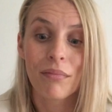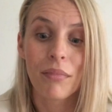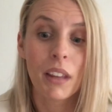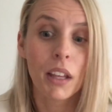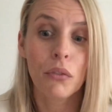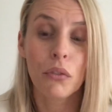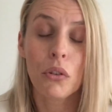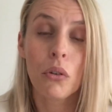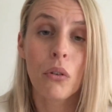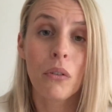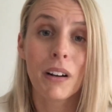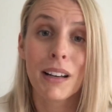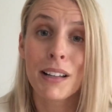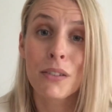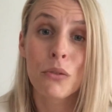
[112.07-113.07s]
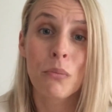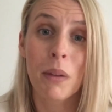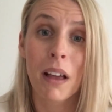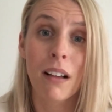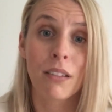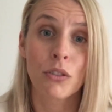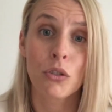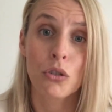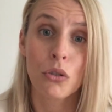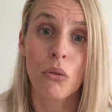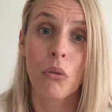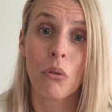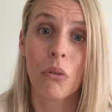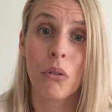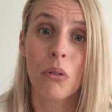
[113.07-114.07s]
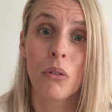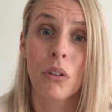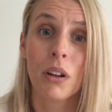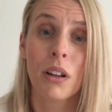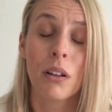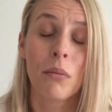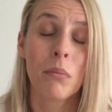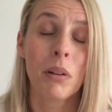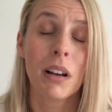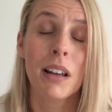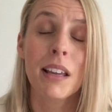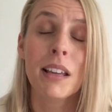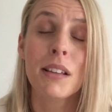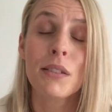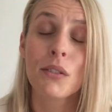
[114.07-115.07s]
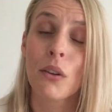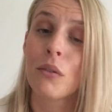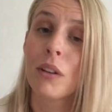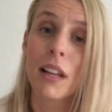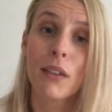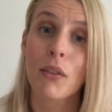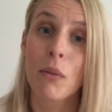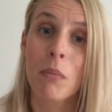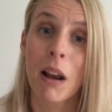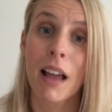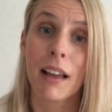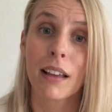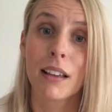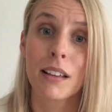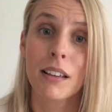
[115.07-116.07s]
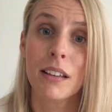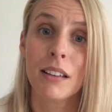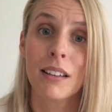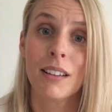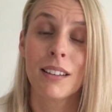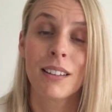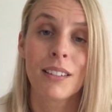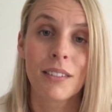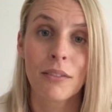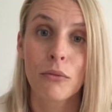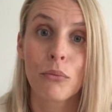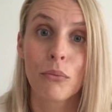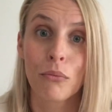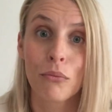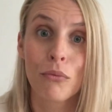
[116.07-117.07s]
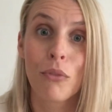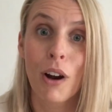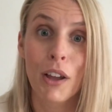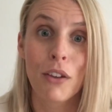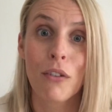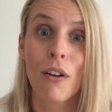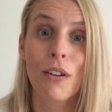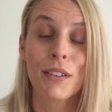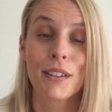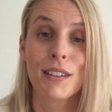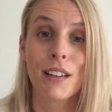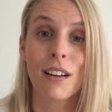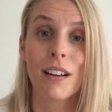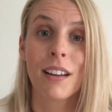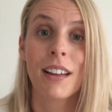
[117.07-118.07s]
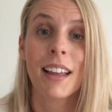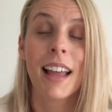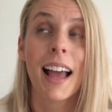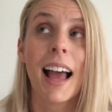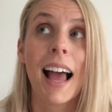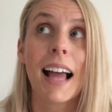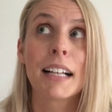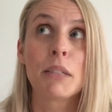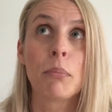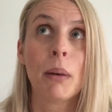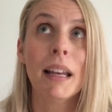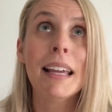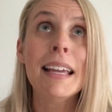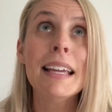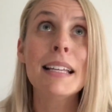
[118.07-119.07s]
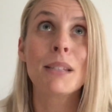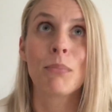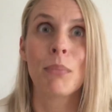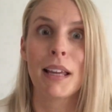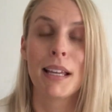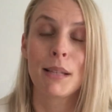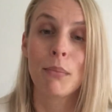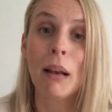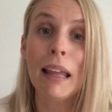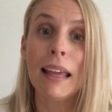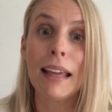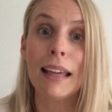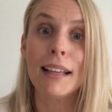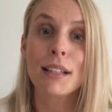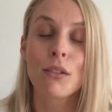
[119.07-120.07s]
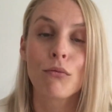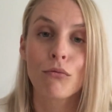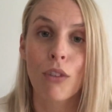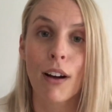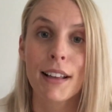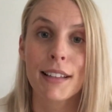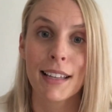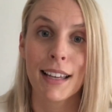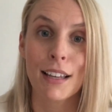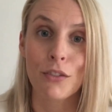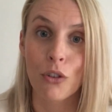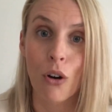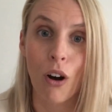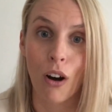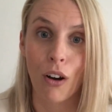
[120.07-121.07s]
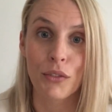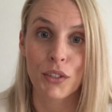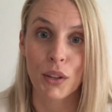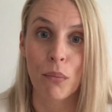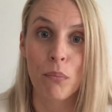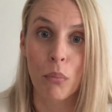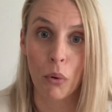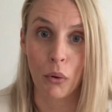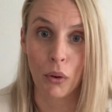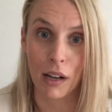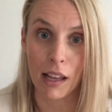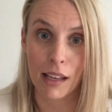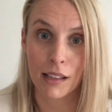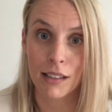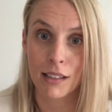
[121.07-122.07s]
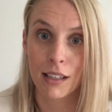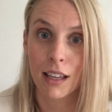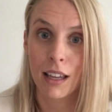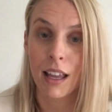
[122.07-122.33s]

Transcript: If you're a little bit unsure, please don't leave it blank. Write your answer. And please, please, please write it in your answer booklet.